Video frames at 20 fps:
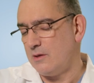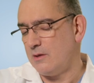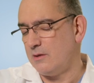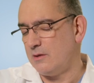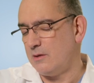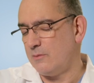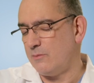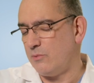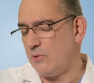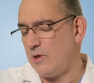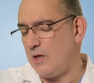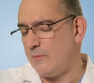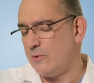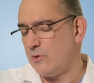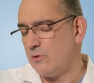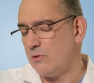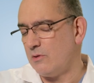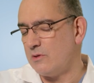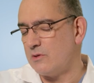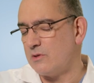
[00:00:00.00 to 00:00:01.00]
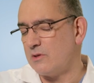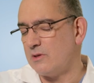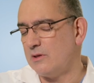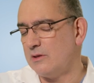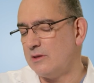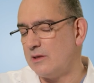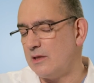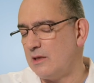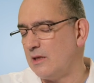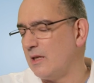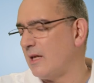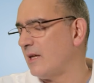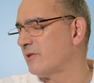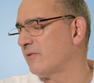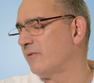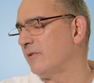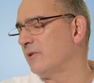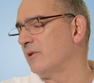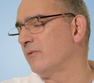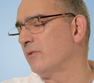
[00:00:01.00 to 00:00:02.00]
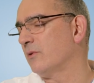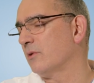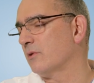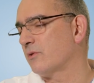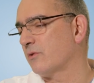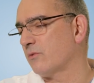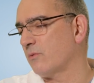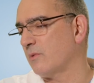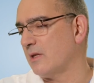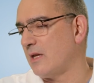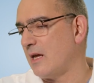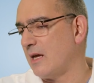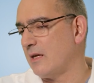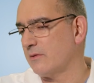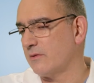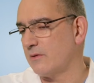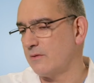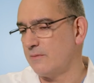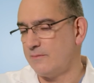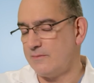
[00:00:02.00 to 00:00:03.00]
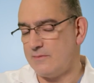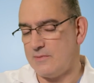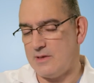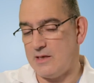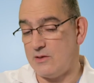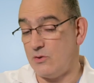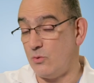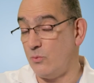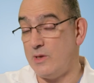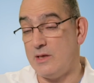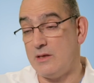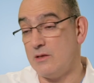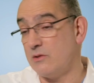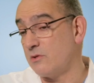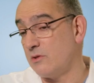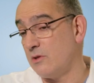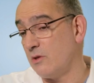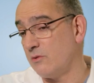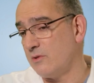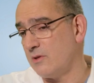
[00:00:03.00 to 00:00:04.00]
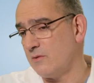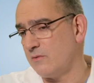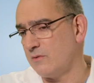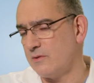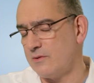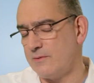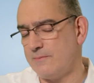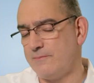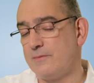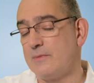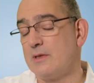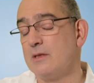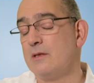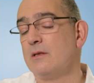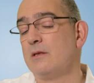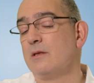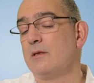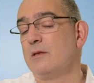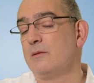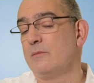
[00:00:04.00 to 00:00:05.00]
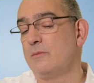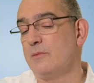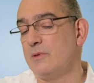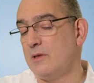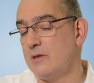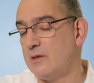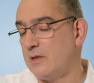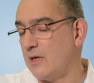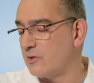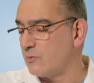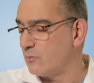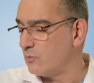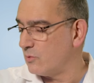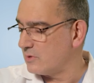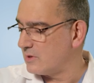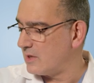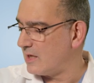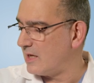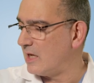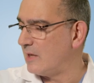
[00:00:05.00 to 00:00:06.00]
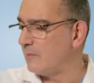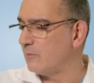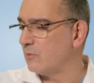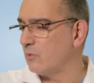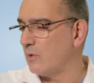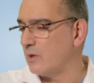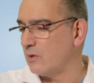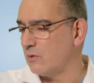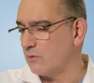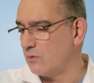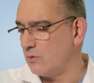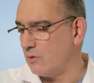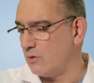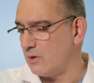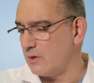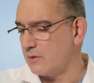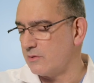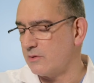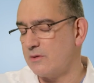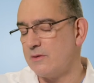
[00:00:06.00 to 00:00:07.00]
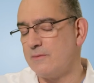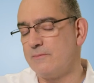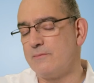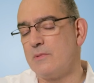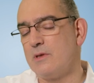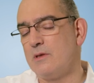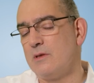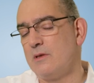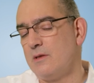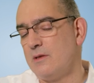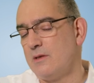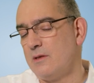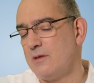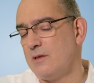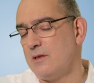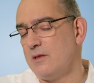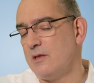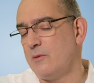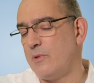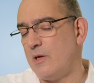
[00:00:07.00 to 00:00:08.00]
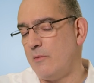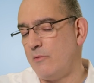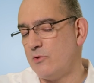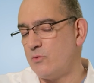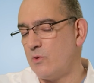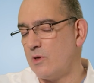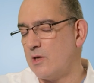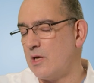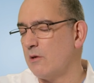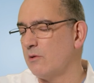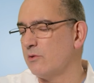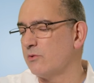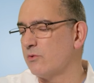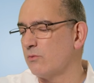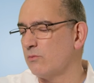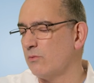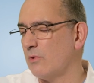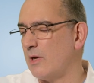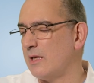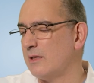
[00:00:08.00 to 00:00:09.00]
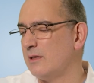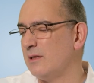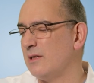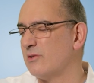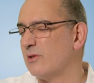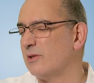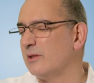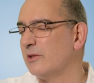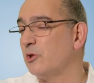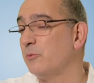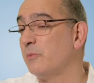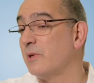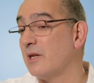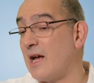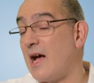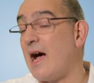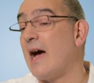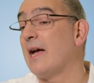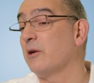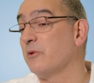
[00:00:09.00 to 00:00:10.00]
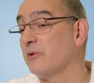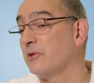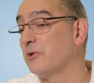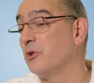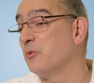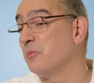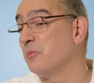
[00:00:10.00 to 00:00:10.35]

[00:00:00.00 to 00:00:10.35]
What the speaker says: and it probably hurts a little less for the first 3 days. At a week, there's no difference. But it takes more time, greater cost, and the published recurrence rate is a little bit higher than